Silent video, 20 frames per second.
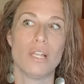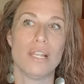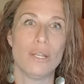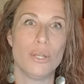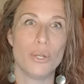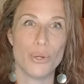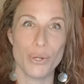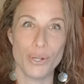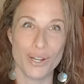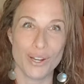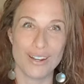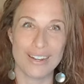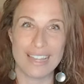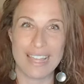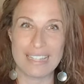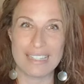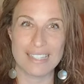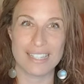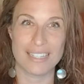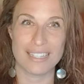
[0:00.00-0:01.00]
learn our
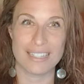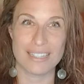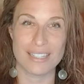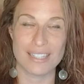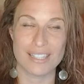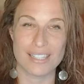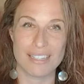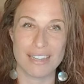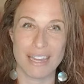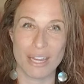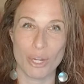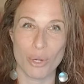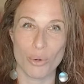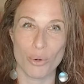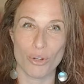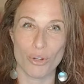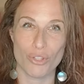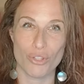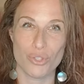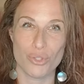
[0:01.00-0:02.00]
lessons in
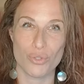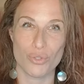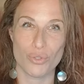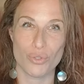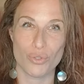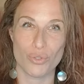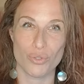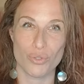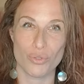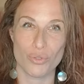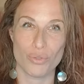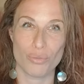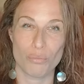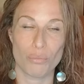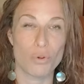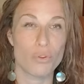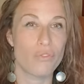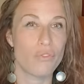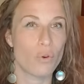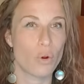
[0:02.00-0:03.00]
order to
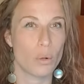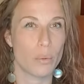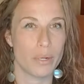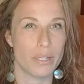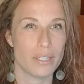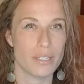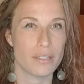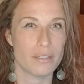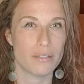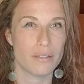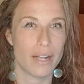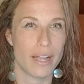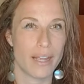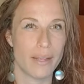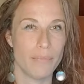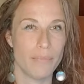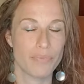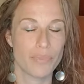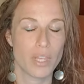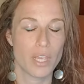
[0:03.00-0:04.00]
move forward,
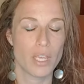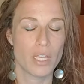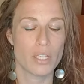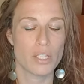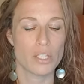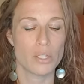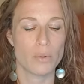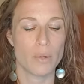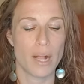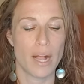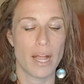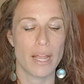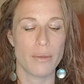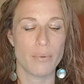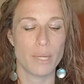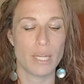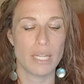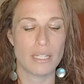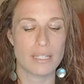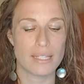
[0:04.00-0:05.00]
okay? So
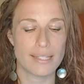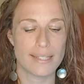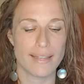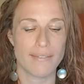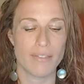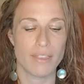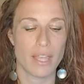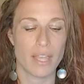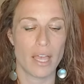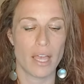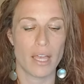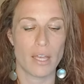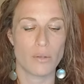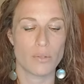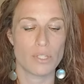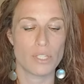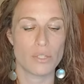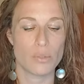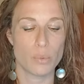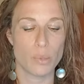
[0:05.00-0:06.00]
Chiron in the 7th
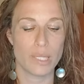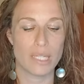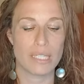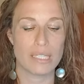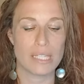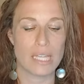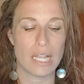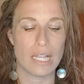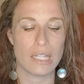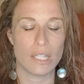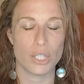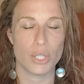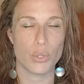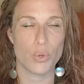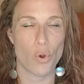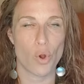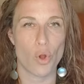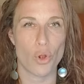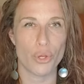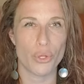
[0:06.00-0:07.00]
house is really telling
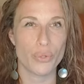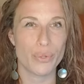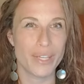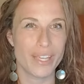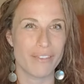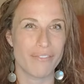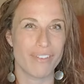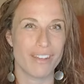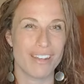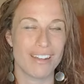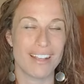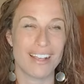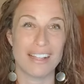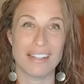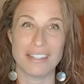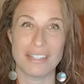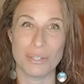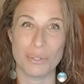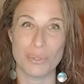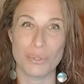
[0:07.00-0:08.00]
you, are you giving
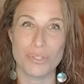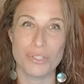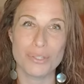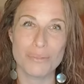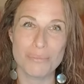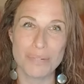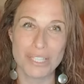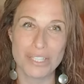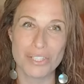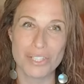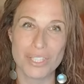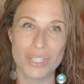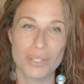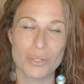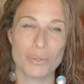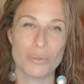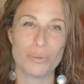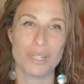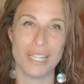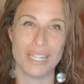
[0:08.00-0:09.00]
a little too much to
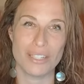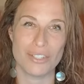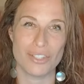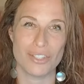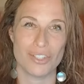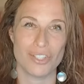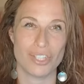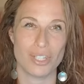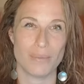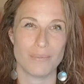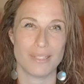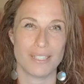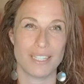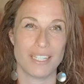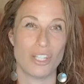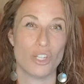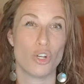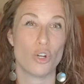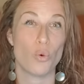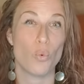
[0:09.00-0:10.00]
your relationships,
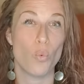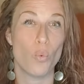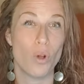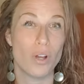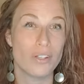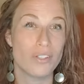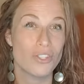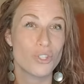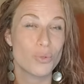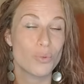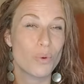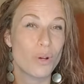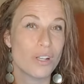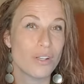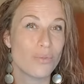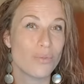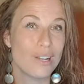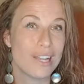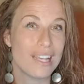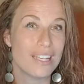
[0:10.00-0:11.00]
in your
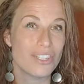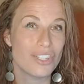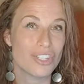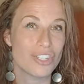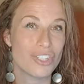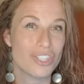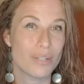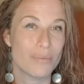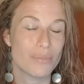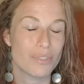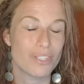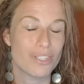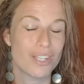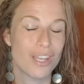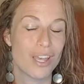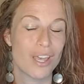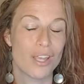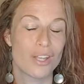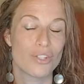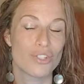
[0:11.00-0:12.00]
one-to-one relationships?
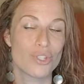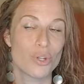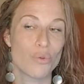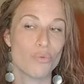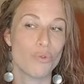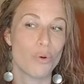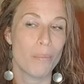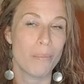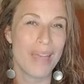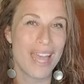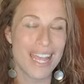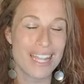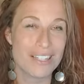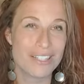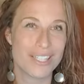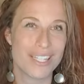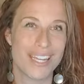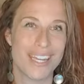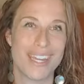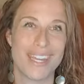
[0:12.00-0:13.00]
So
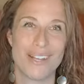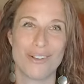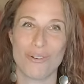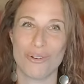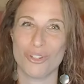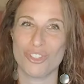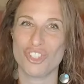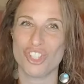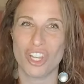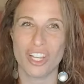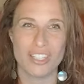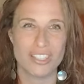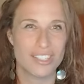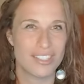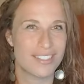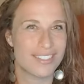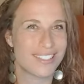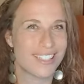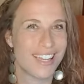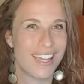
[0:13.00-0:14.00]
romantic or
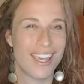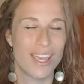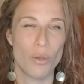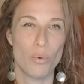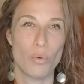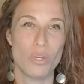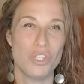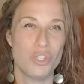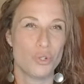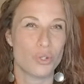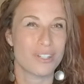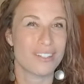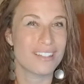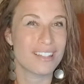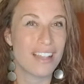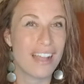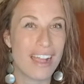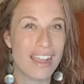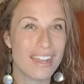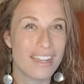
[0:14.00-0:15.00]
just with your
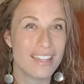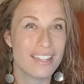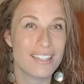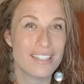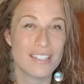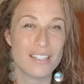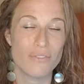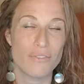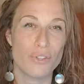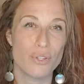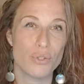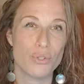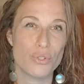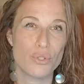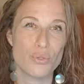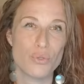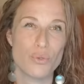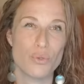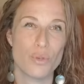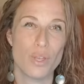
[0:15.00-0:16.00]
clients, if you
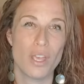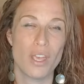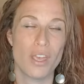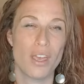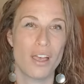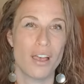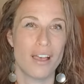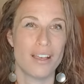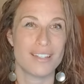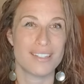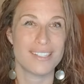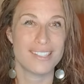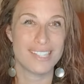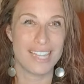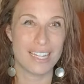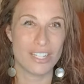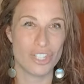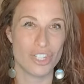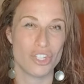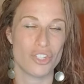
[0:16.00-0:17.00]
do
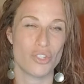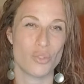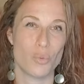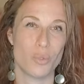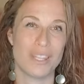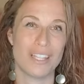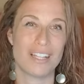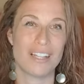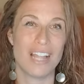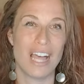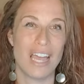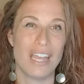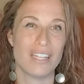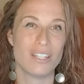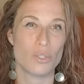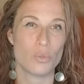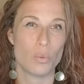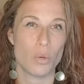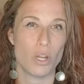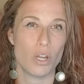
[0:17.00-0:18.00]
sessions with
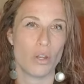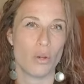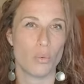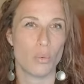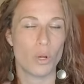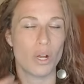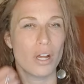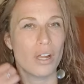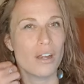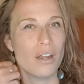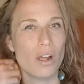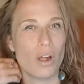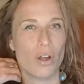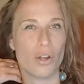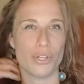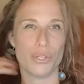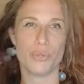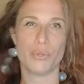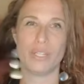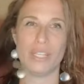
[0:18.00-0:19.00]
clients one-on-one,
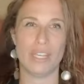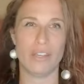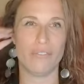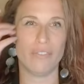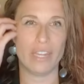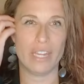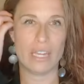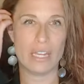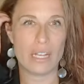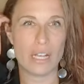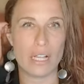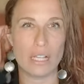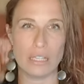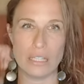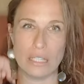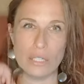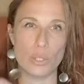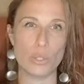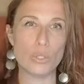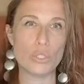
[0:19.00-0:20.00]
are you giving a
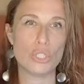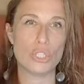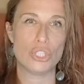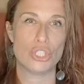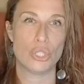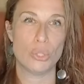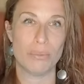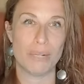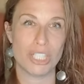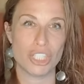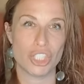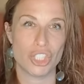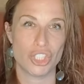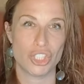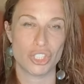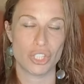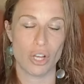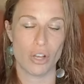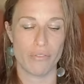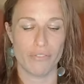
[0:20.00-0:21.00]
little too
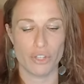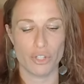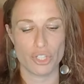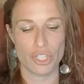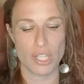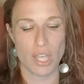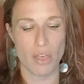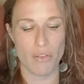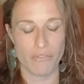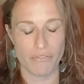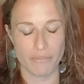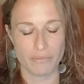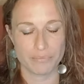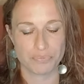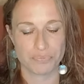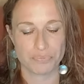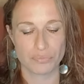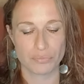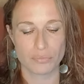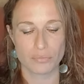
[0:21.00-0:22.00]
much of yourself?
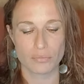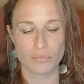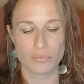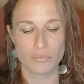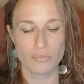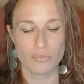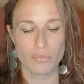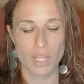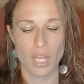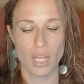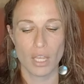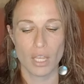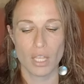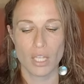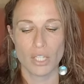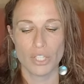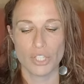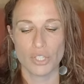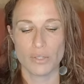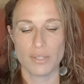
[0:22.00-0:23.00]

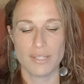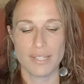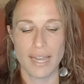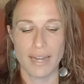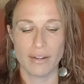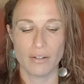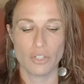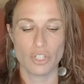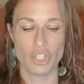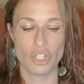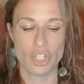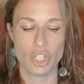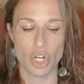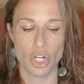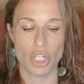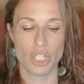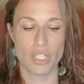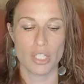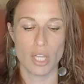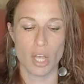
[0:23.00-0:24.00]
So Saturn
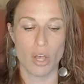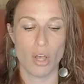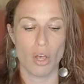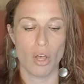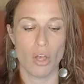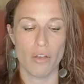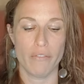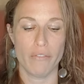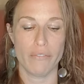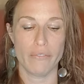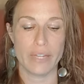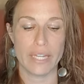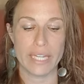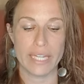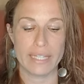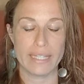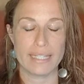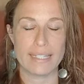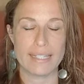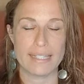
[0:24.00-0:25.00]
starts off
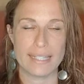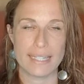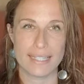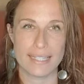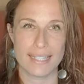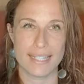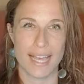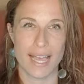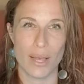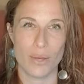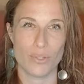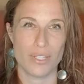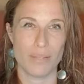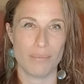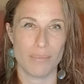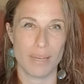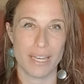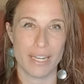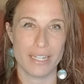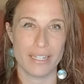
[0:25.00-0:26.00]
in the 6th house
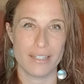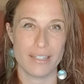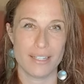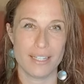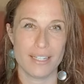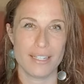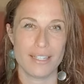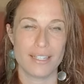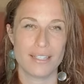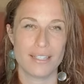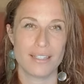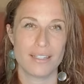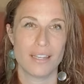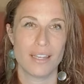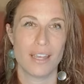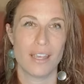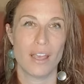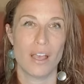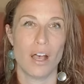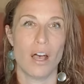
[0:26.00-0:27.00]
in Pisces
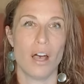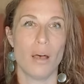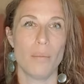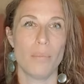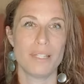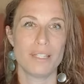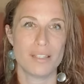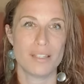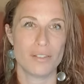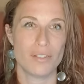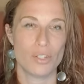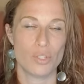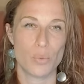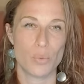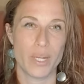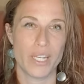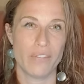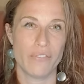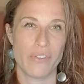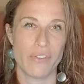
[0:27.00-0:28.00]
up until the
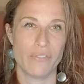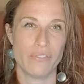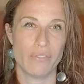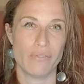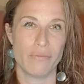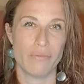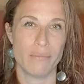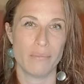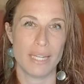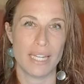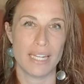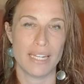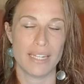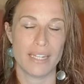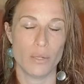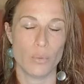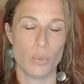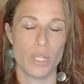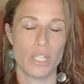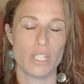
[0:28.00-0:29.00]
25th of
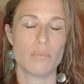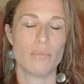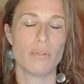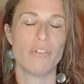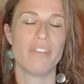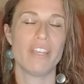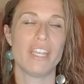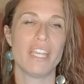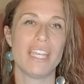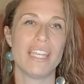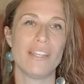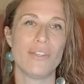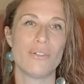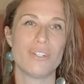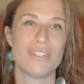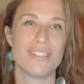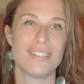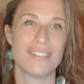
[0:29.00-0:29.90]
May when it's moving in your